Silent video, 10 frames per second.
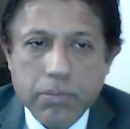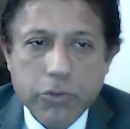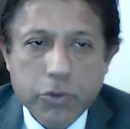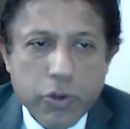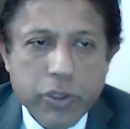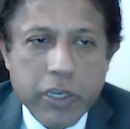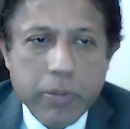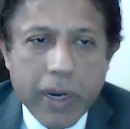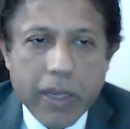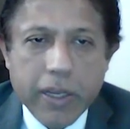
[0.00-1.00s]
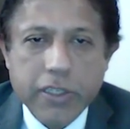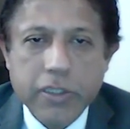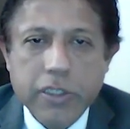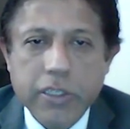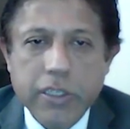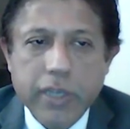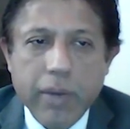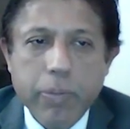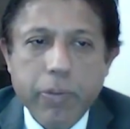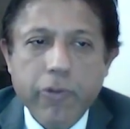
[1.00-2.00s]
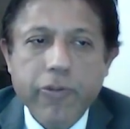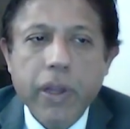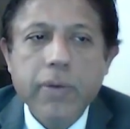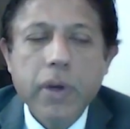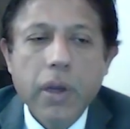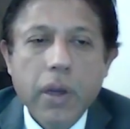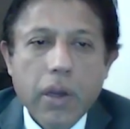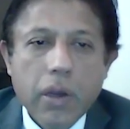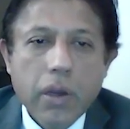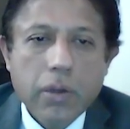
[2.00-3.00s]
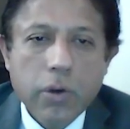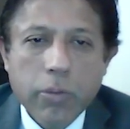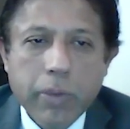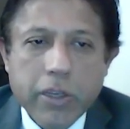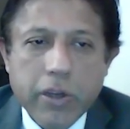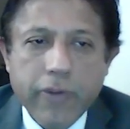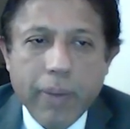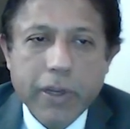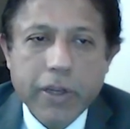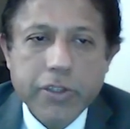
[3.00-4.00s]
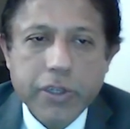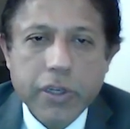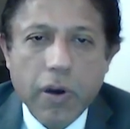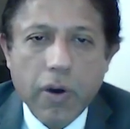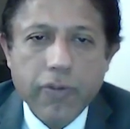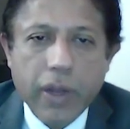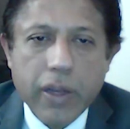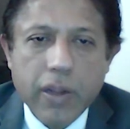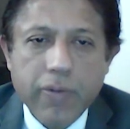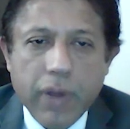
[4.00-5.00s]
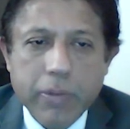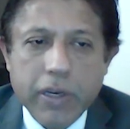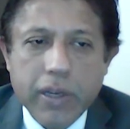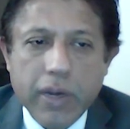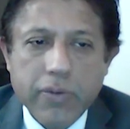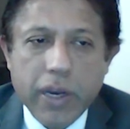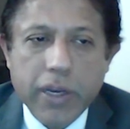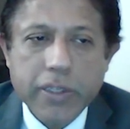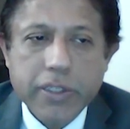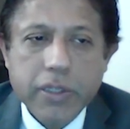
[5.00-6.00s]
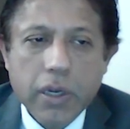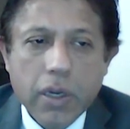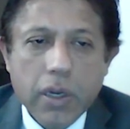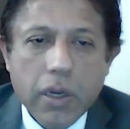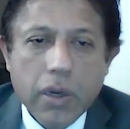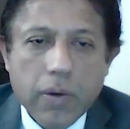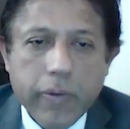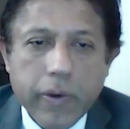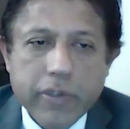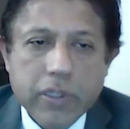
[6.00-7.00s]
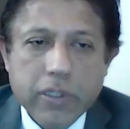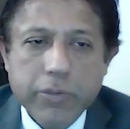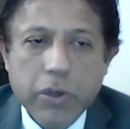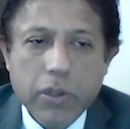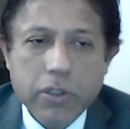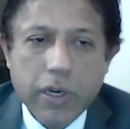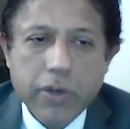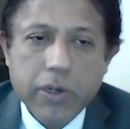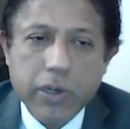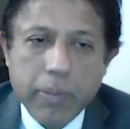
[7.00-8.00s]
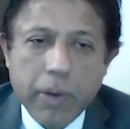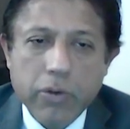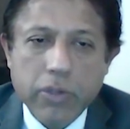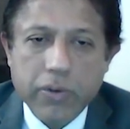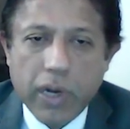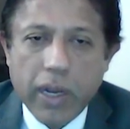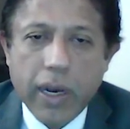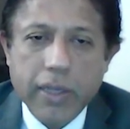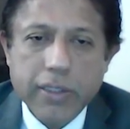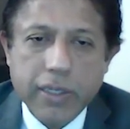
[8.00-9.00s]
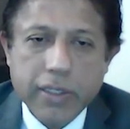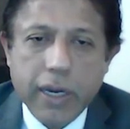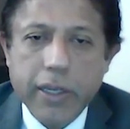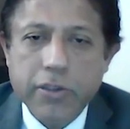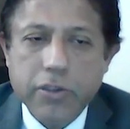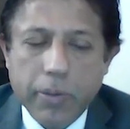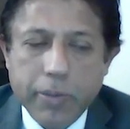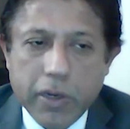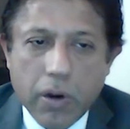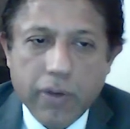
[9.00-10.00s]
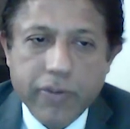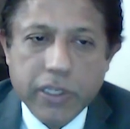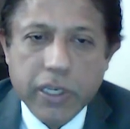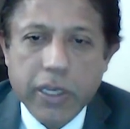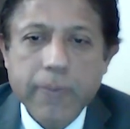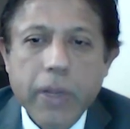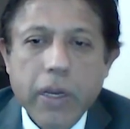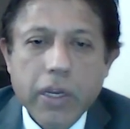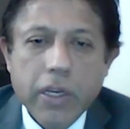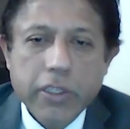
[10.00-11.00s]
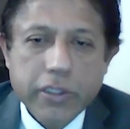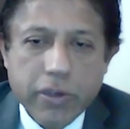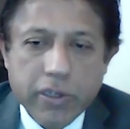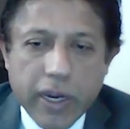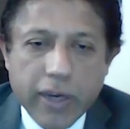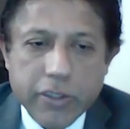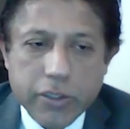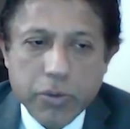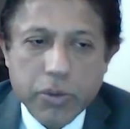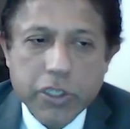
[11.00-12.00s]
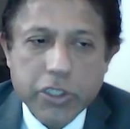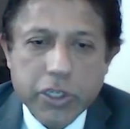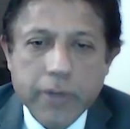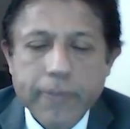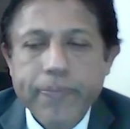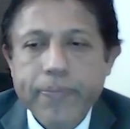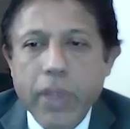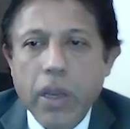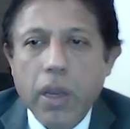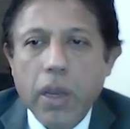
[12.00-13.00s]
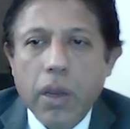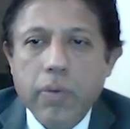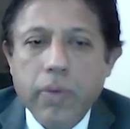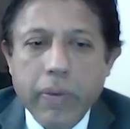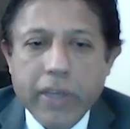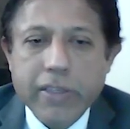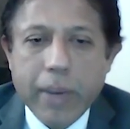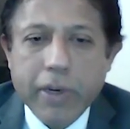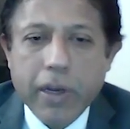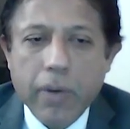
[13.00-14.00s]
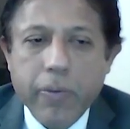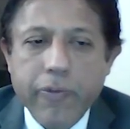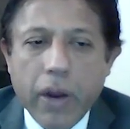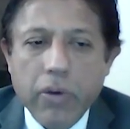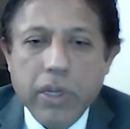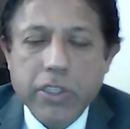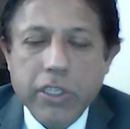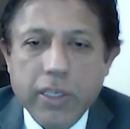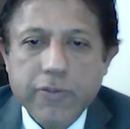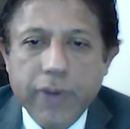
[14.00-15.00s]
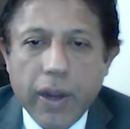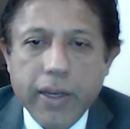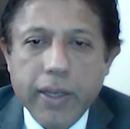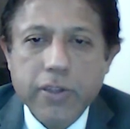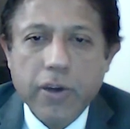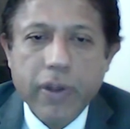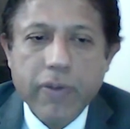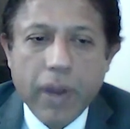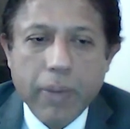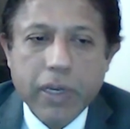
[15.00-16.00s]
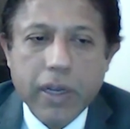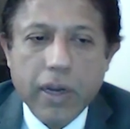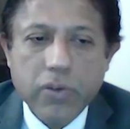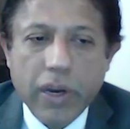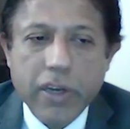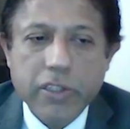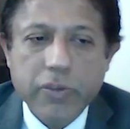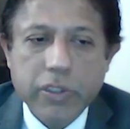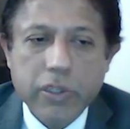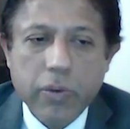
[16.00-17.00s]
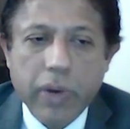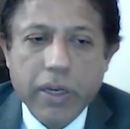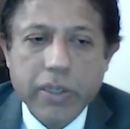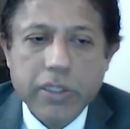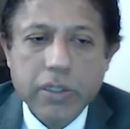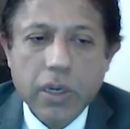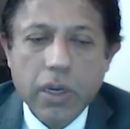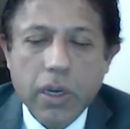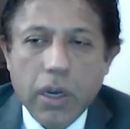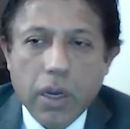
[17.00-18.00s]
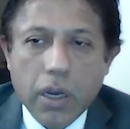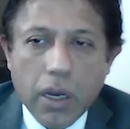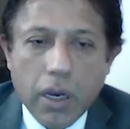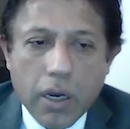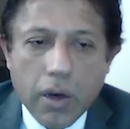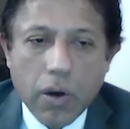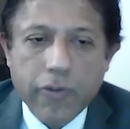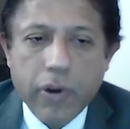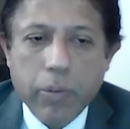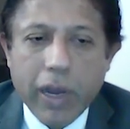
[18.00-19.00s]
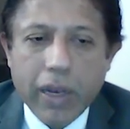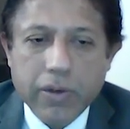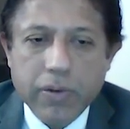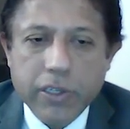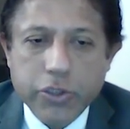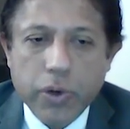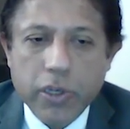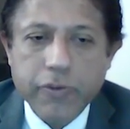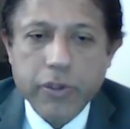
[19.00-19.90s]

Your routine medications such as ibuprofen, no major family history of any inflammatory arthritis. Review system, she also had dry mouth and dry eyes, anxiety, insomnia, chronic fatigue. She's a retired school teacher. When we examined her, we found that she findings of inflammatory arthritis with synovitis of her bilateral wrist joints